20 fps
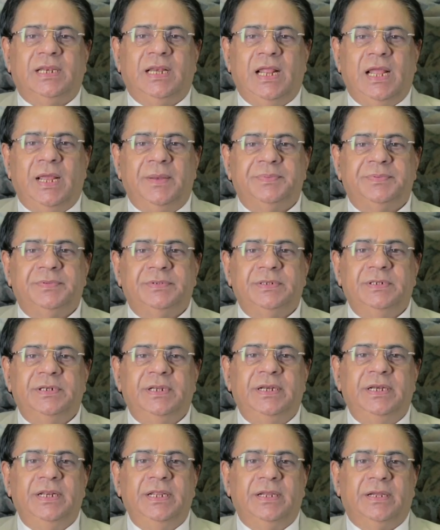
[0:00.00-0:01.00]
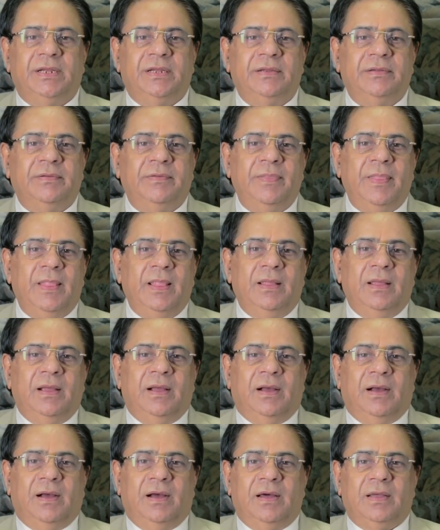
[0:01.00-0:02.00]
labs in India
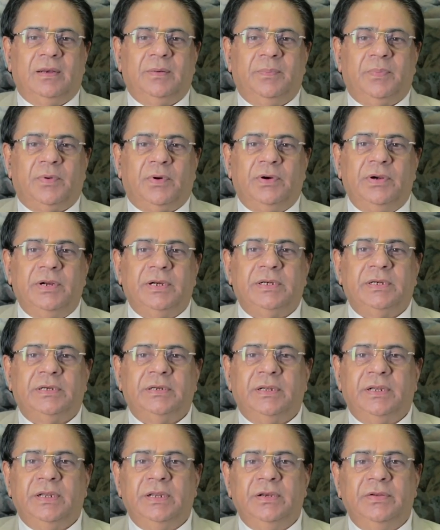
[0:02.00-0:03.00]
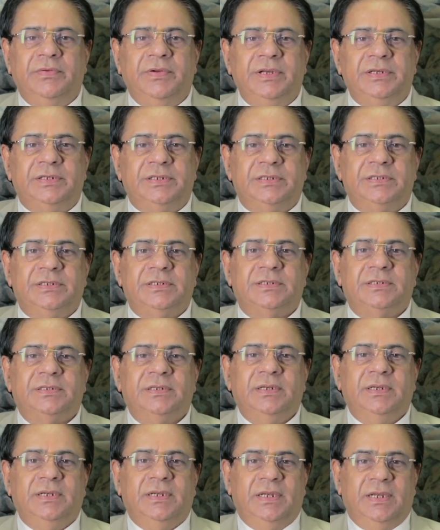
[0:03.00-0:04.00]
our product innovations,
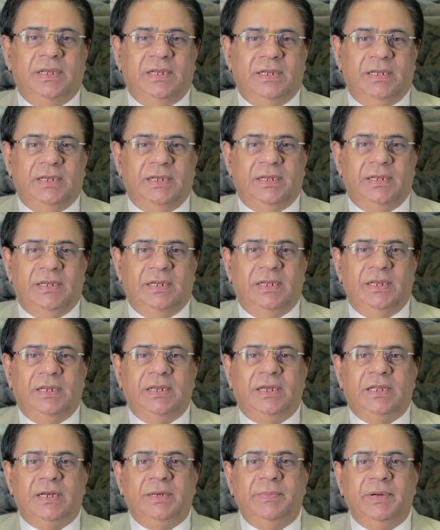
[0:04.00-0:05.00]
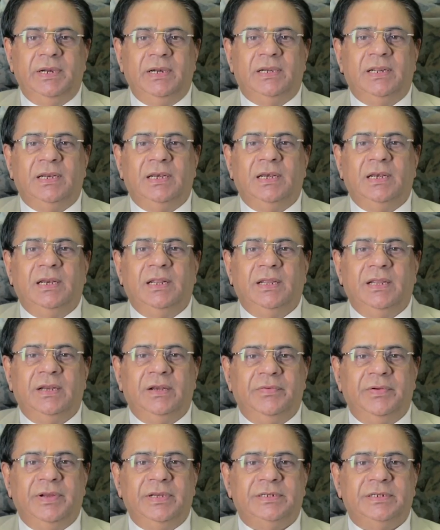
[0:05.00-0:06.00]
incremental
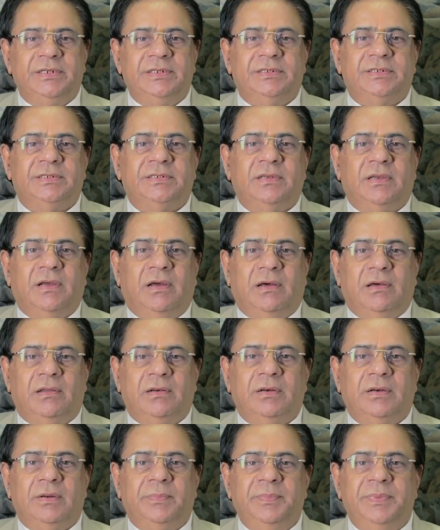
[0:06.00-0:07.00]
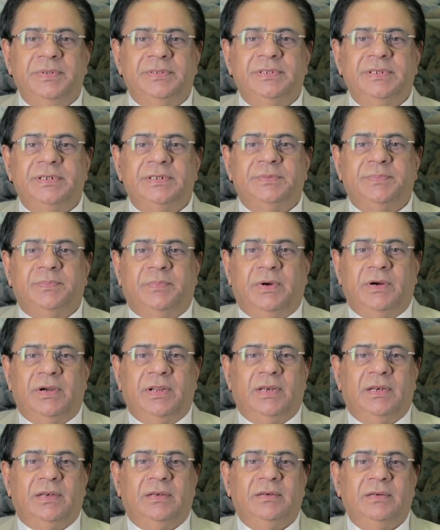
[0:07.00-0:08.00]
innovations our business
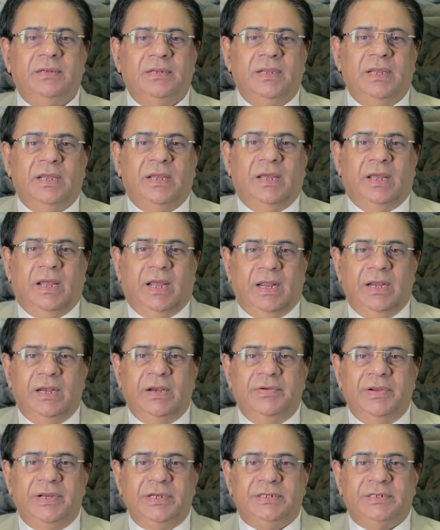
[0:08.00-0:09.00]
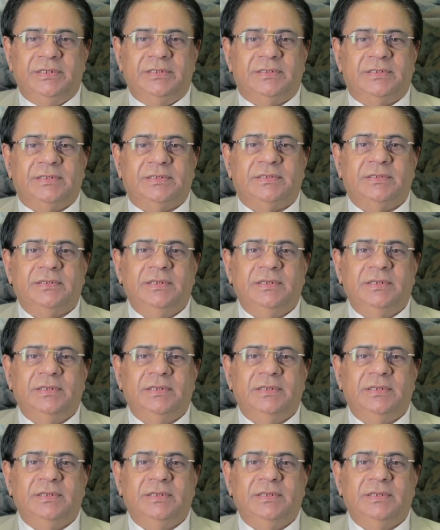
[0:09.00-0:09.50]
model innovations.